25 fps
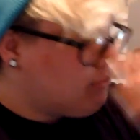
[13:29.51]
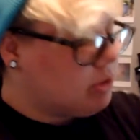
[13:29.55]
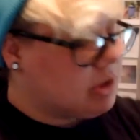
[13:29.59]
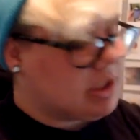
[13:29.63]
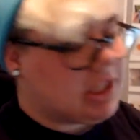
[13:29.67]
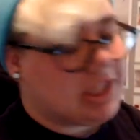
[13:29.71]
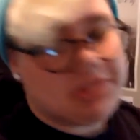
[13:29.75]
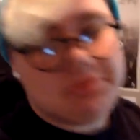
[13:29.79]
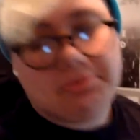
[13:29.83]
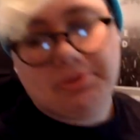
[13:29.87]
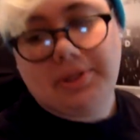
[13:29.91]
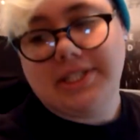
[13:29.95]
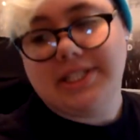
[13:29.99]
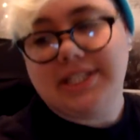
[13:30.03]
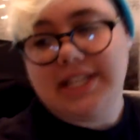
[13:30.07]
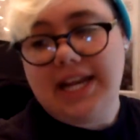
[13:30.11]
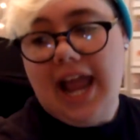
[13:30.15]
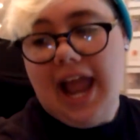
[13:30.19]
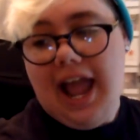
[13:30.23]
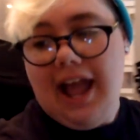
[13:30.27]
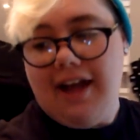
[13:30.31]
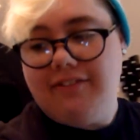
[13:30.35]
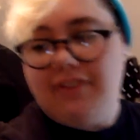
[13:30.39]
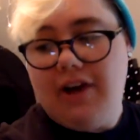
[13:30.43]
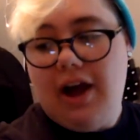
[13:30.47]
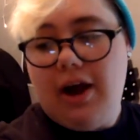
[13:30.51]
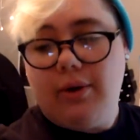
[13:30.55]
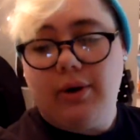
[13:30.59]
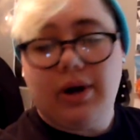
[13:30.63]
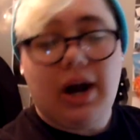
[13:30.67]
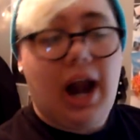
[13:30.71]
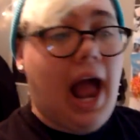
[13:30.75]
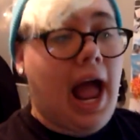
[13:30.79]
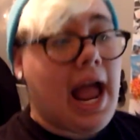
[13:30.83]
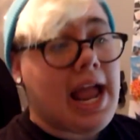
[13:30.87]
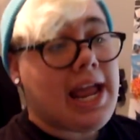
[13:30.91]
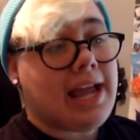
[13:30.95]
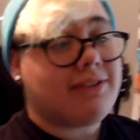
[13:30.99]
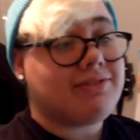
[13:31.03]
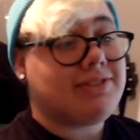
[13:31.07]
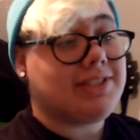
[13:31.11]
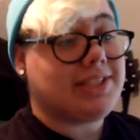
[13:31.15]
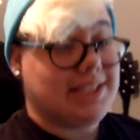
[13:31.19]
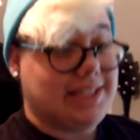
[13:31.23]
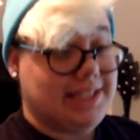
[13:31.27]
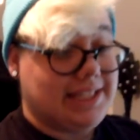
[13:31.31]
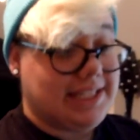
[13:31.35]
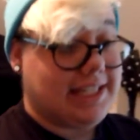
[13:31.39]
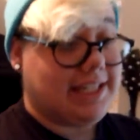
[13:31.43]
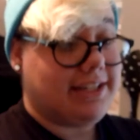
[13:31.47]
Well, that's because in a half hour I have to
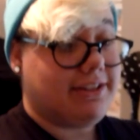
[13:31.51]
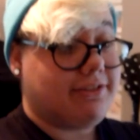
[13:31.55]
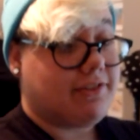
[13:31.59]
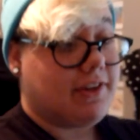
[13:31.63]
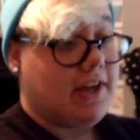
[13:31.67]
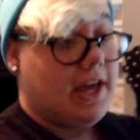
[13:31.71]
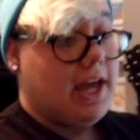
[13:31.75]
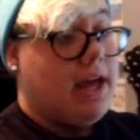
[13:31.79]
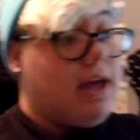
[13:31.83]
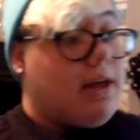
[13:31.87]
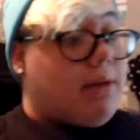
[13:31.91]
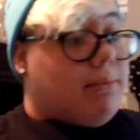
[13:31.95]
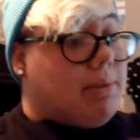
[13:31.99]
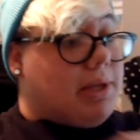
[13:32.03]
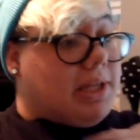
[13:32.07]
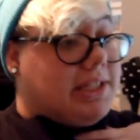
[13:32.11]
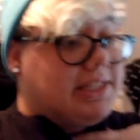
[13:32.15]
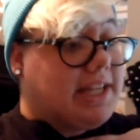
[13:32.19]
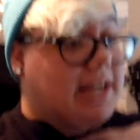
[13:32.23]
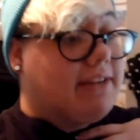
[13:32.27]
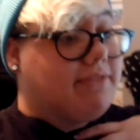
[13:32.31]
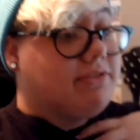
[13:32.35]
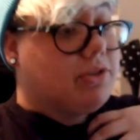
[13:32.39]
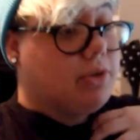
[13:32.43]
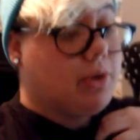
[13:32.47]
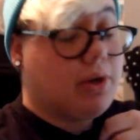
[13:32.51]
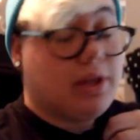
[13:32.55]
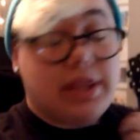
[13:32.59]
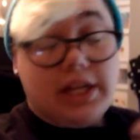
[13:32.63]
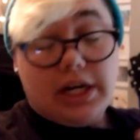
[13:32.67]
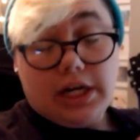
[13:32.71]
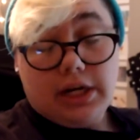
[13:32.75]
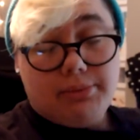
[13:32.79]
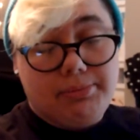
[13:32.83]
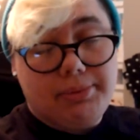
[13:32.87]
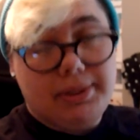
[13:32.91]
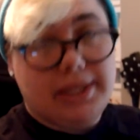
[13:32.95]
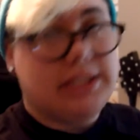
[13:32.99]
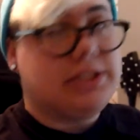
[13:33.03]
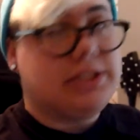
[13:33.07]
leave because I have to go to therapy.